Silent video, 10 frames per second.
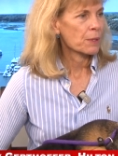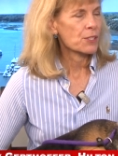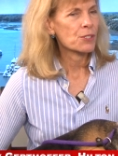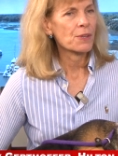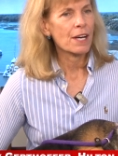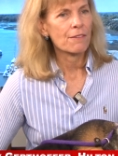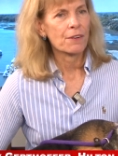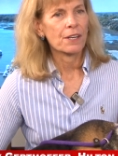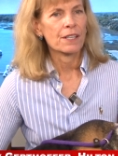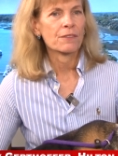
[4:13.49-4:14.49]
but we do have
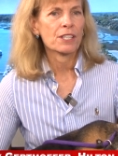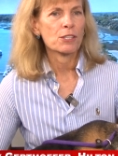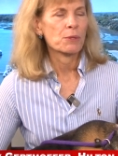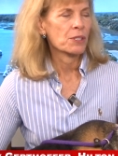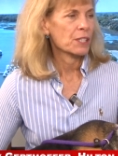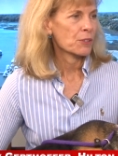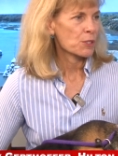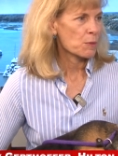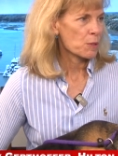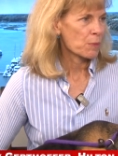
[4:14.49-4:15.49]
our community
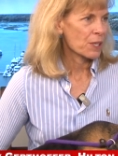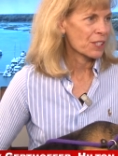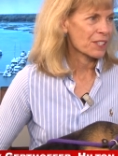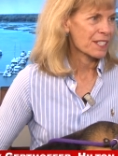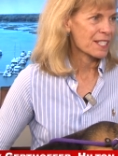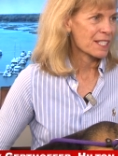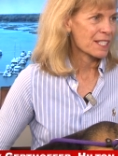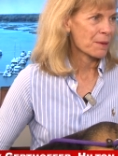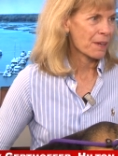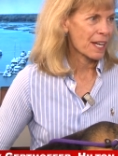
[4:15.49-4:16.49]
Christmas party on
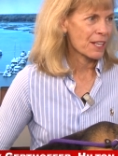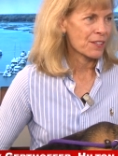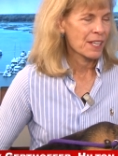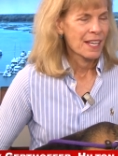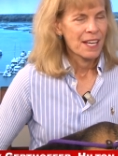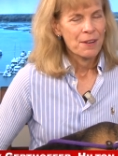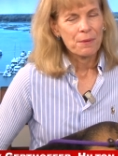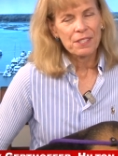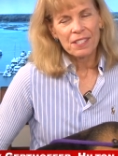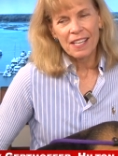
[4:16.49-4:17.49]
December 8th. That's always fun.
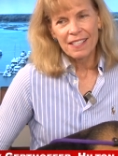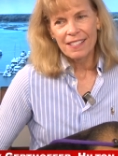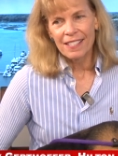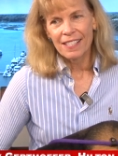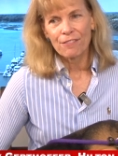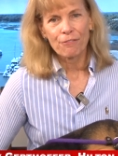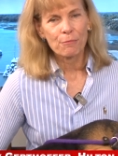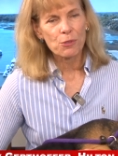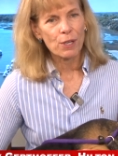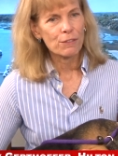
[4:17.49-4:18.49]
With Santa
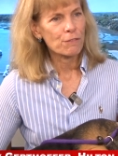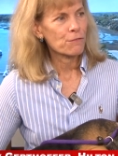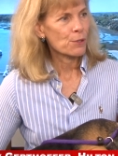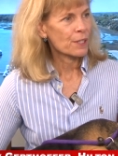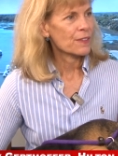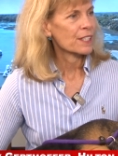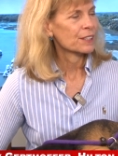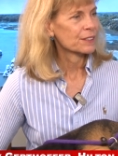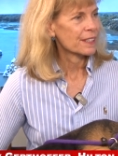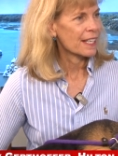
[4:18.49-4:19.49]
from 12 to 4 at the
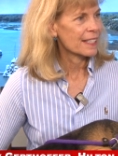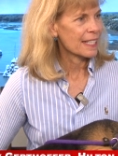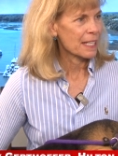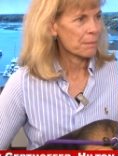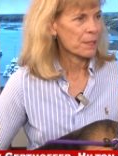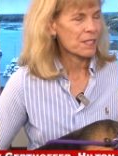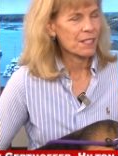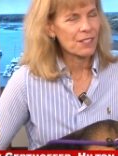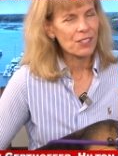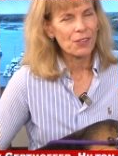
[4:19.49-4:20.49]
Hilton Head campus,
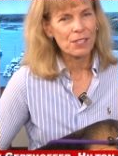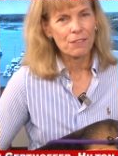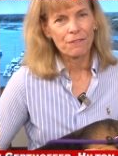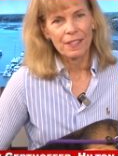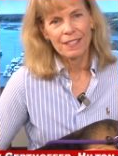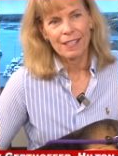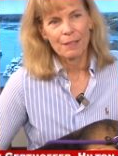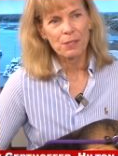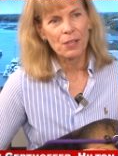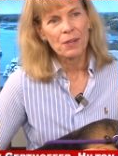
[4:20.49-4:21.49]
and it's always a fun
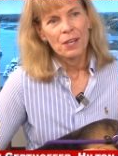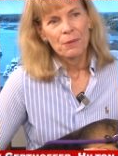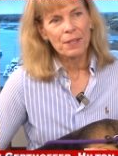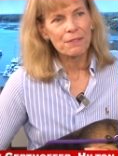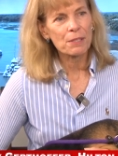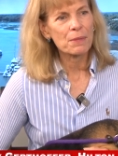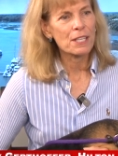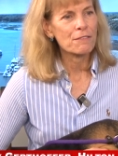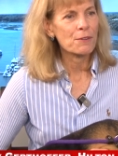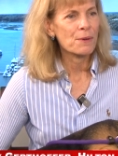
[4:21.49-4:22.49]
time. So we have some
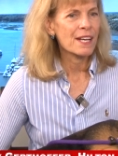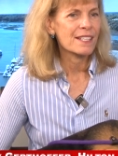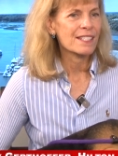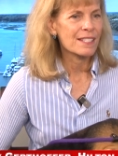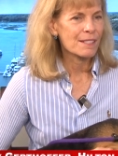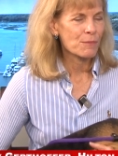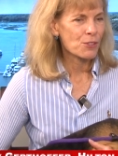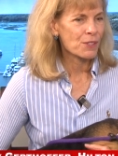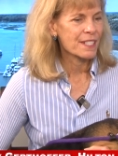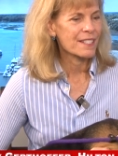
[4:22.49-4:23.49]
giveaways and some
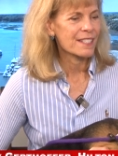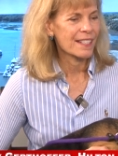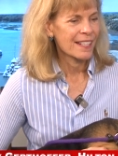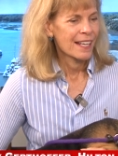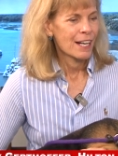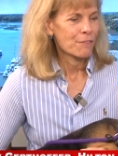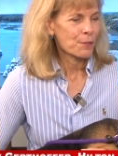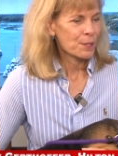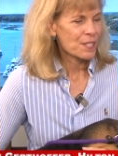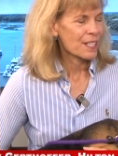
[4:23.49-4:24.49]
treats, and of
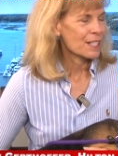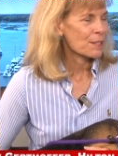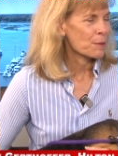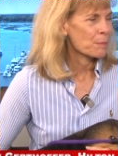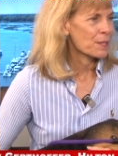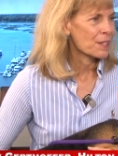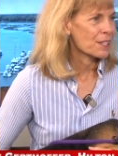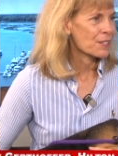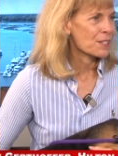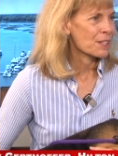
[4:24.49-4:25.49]
course Santa will be
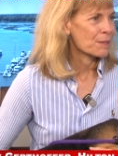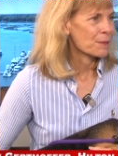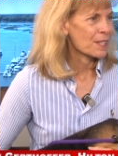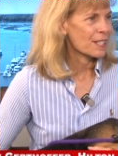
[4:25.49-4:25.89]
there, so